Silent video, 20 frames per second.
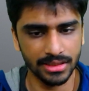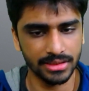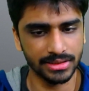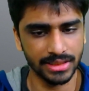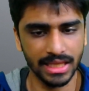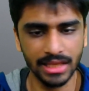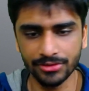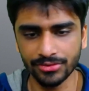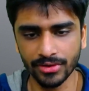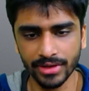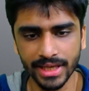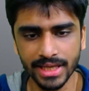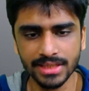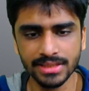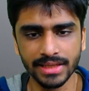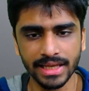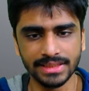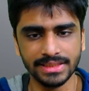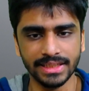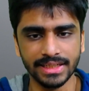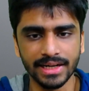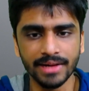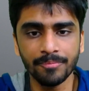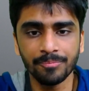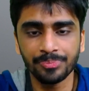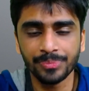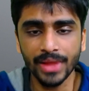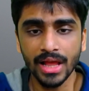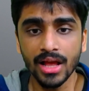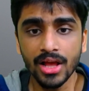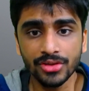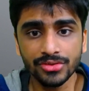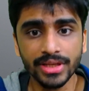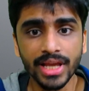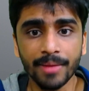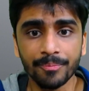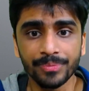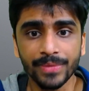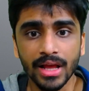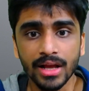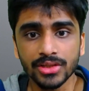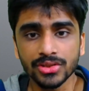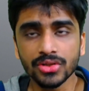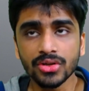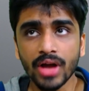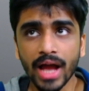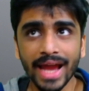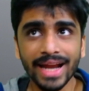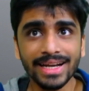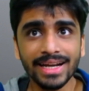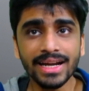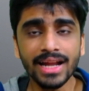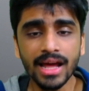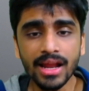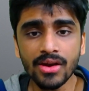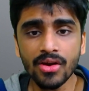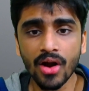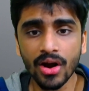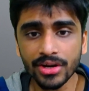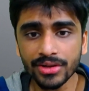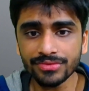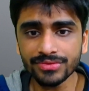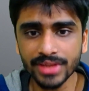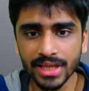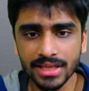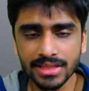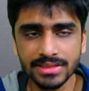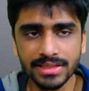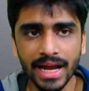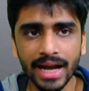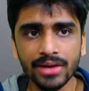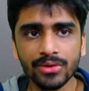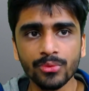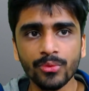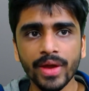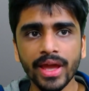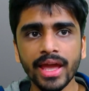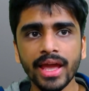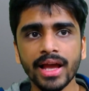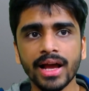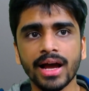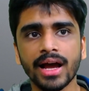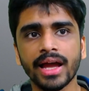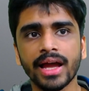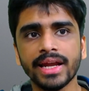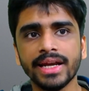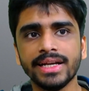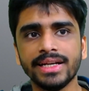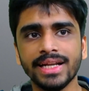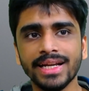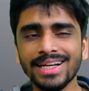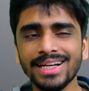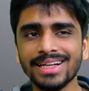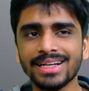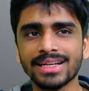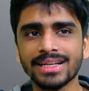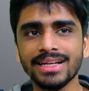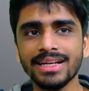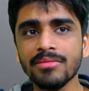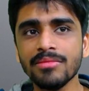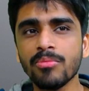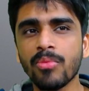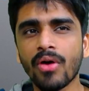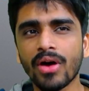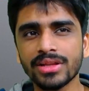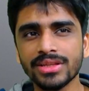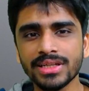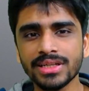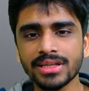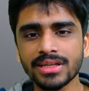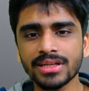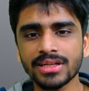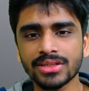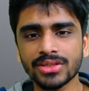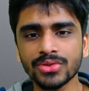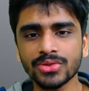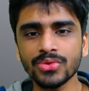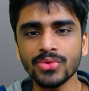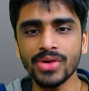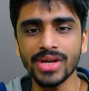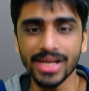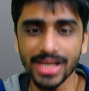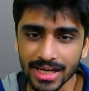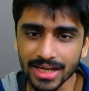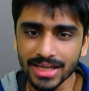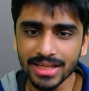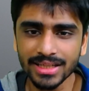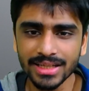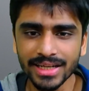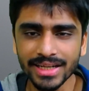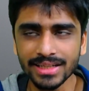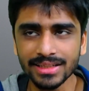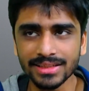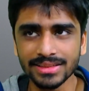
Geeks for Geeks, etc. So yeah, so I did a lot of things that way. I didn't really bother to learn it